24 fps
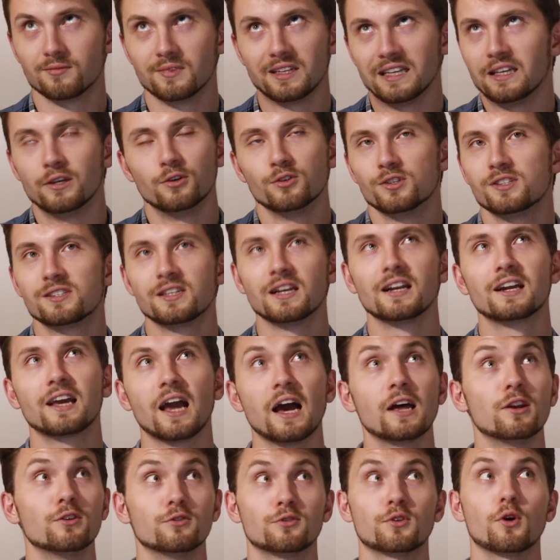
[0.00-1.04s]
you still
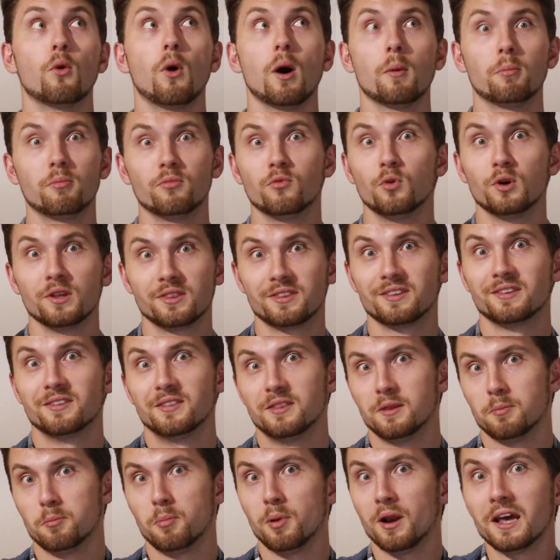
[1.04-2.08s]
kind of go up with
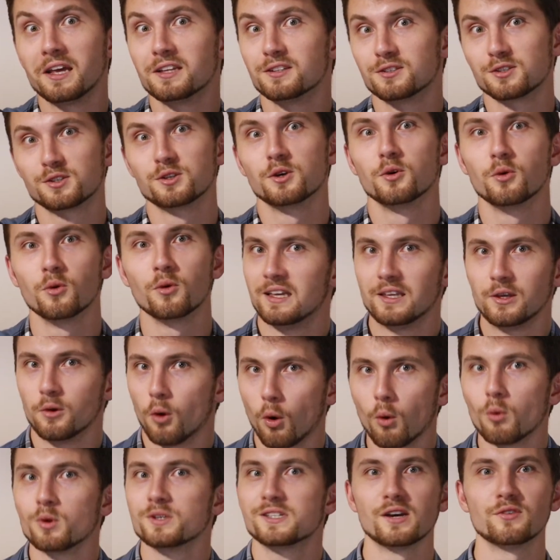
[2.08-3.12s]
the plane, so you
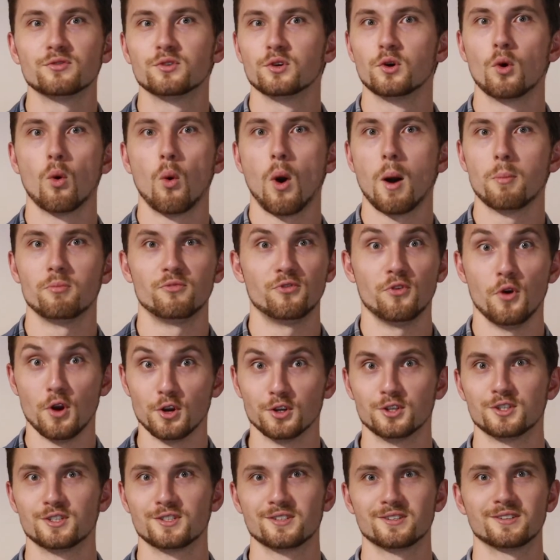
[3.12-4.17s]
always have to go up
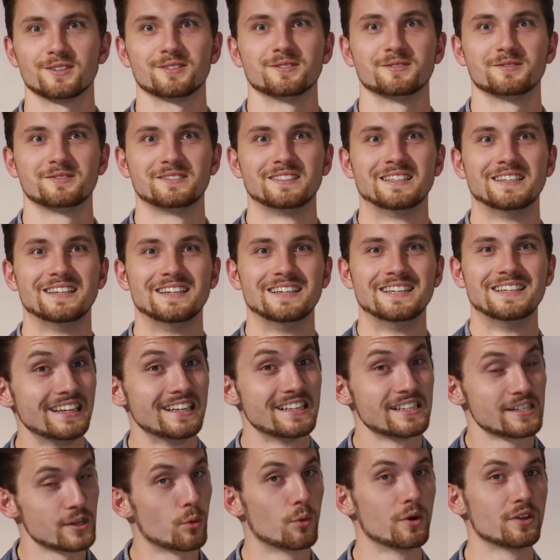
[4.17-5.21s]
first.
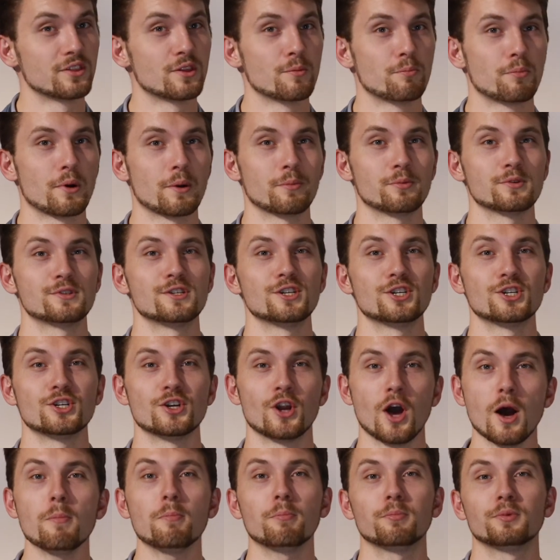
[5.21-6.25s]
So with the preposition
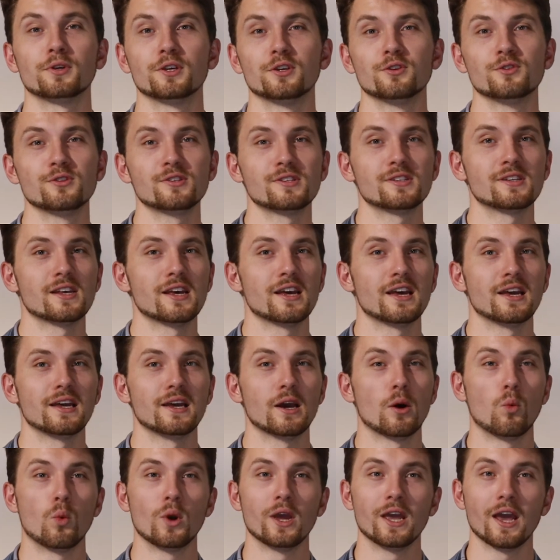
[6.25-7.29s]
up, you say
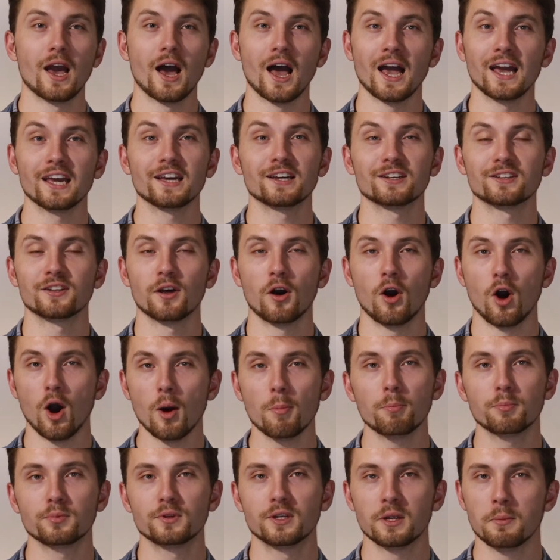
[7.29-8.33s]
we hiked
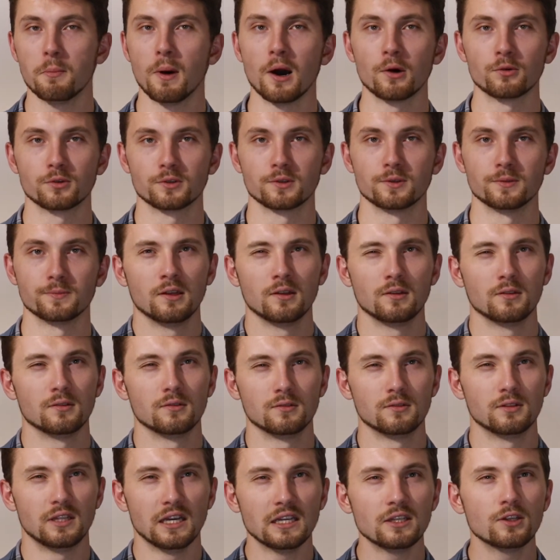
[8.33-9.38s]
up the mountain.
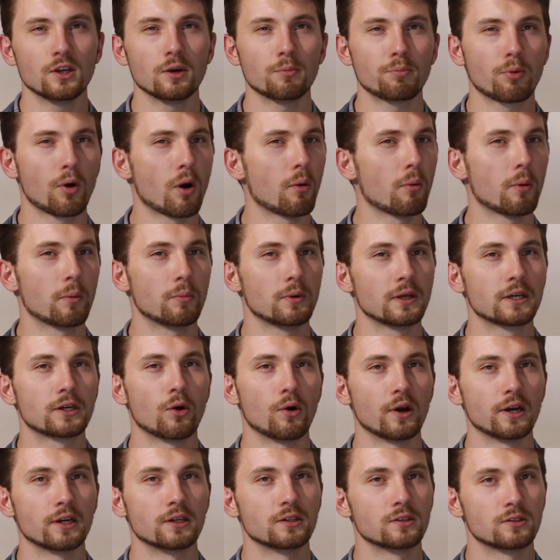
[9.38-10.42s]
Then you're probably
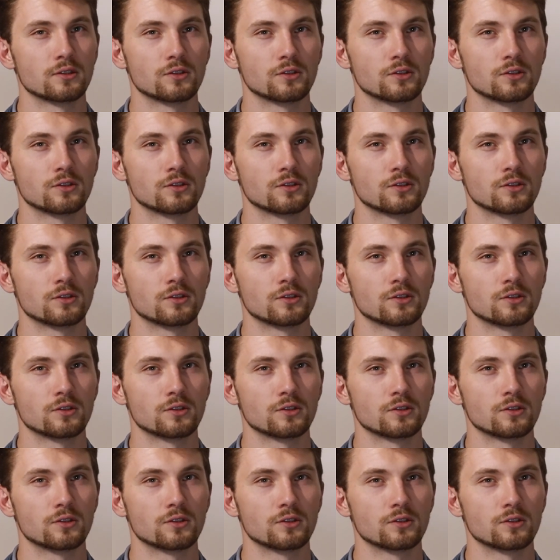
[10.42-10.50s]
going